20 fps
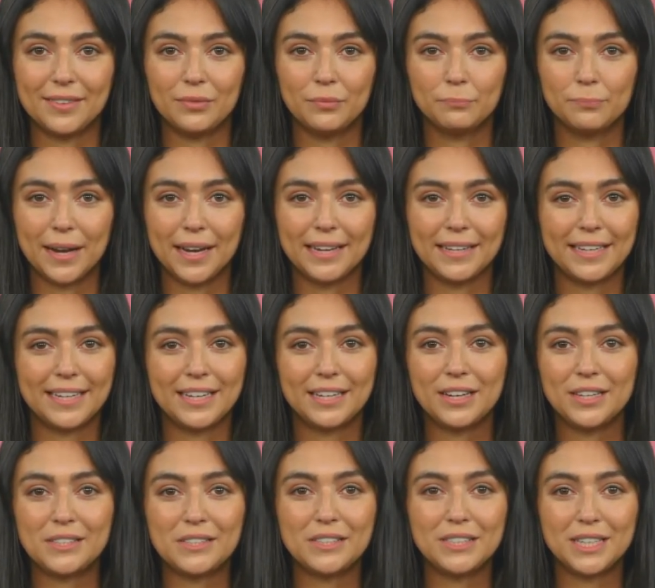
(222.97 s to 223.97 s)
Make
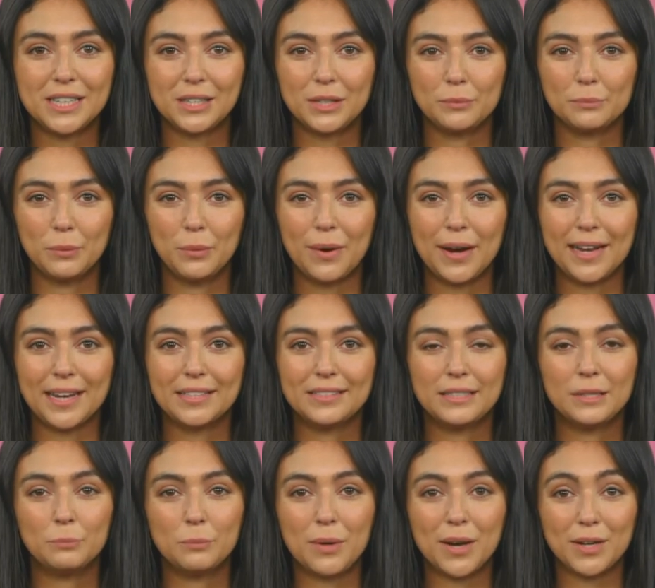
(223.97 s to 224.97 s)
ESG
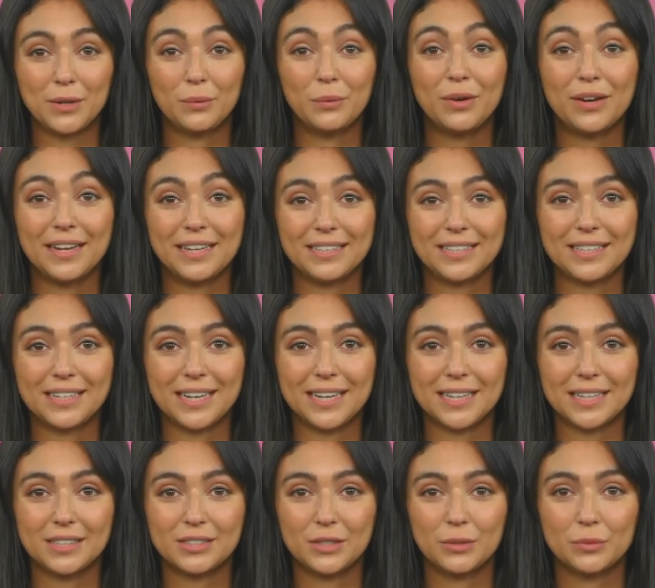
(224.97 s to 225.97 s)
compliance a priority
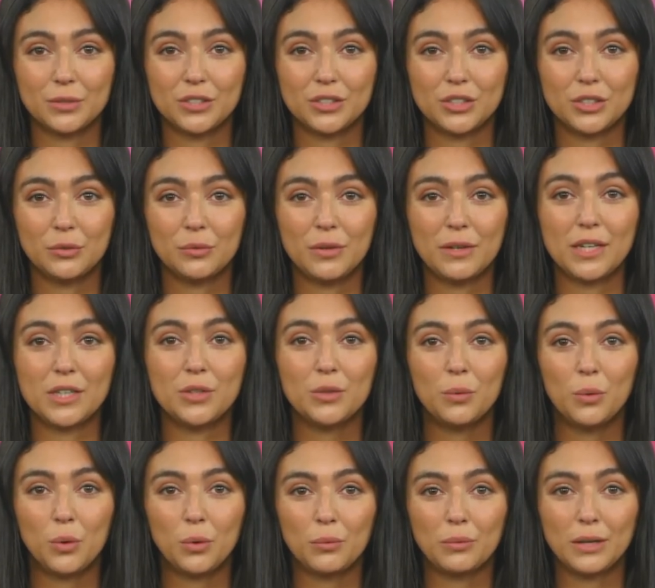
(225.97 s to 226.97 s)
today to ensure that
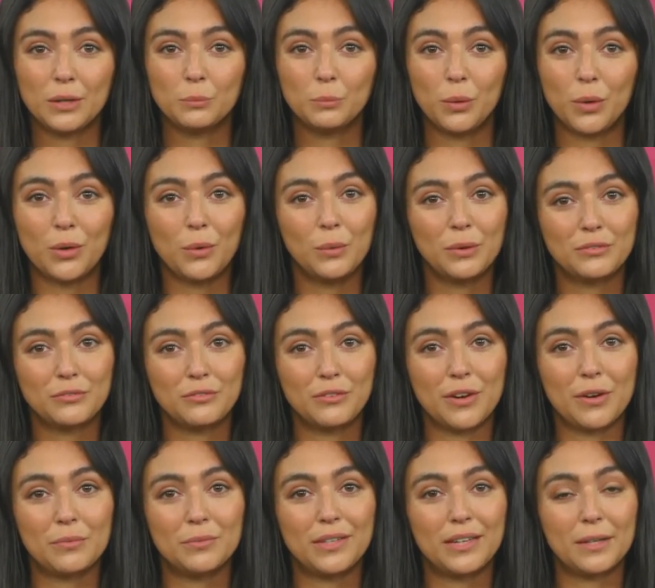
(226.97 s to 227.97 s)
you only work with
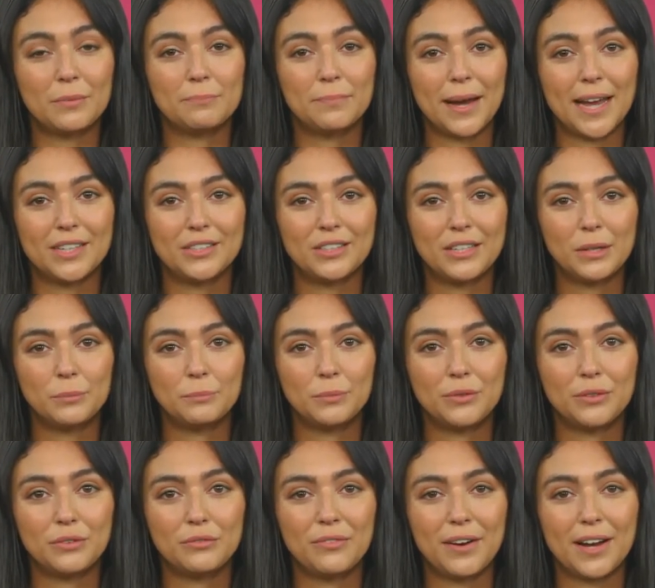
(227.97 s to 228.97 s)
firms that match up
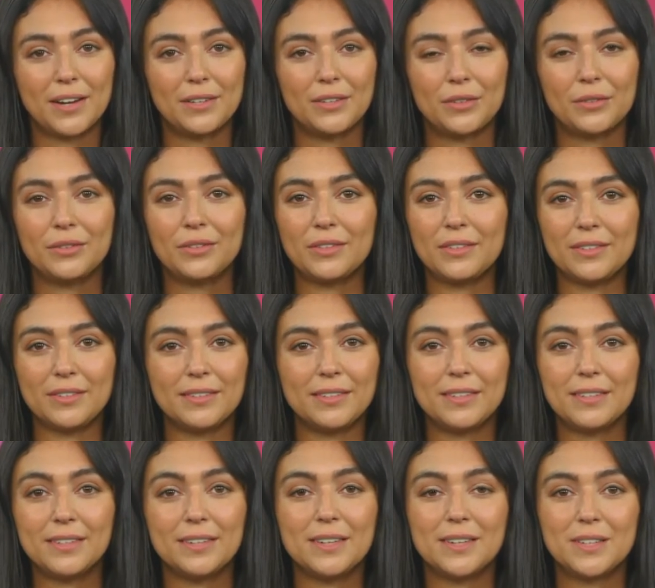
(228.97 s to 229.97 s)
with your values.
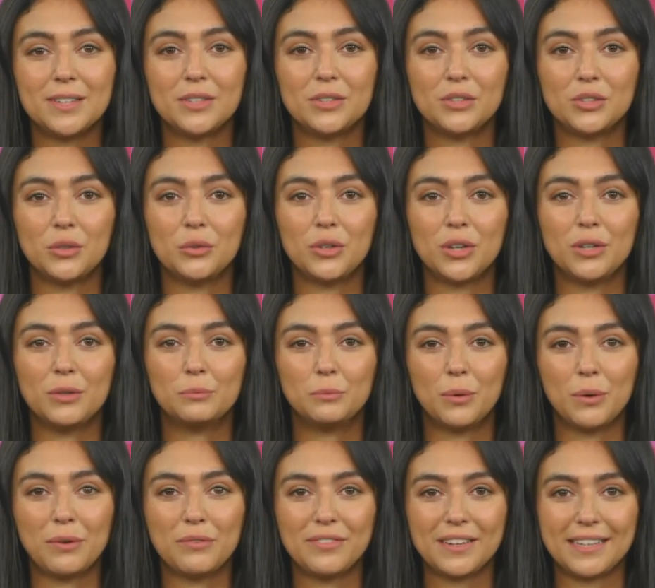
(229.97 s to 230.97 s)
To learn
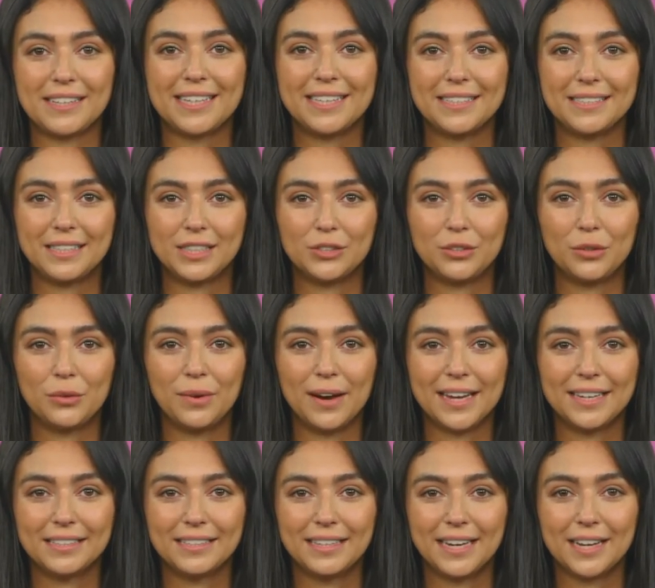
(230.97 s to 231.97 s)
more, visit
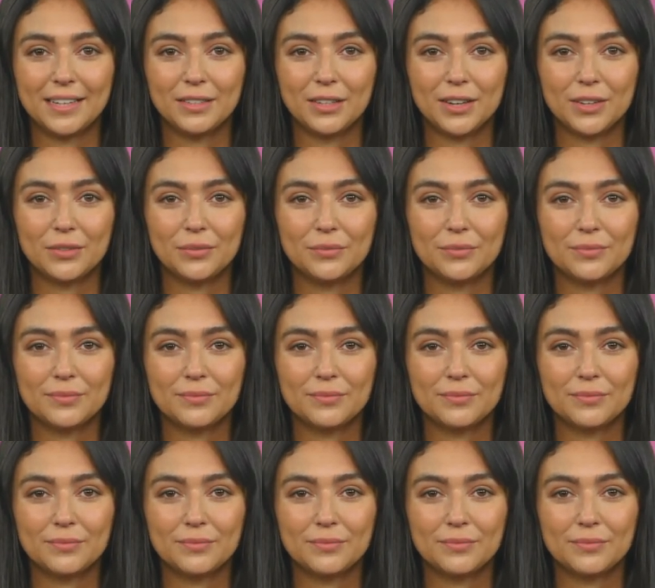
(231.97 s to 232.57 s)
Centraleyes.com.